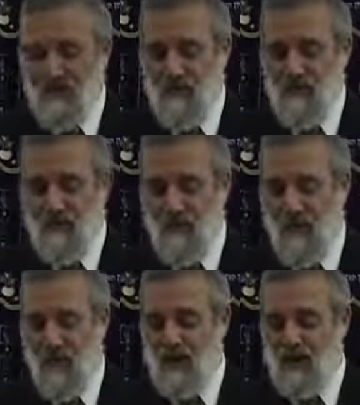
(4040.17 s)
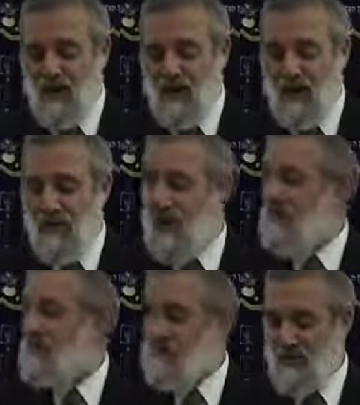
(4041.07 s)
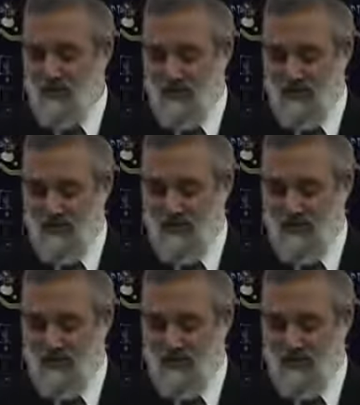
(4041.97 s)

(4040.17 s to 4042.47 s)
to earth to help us in our life journey.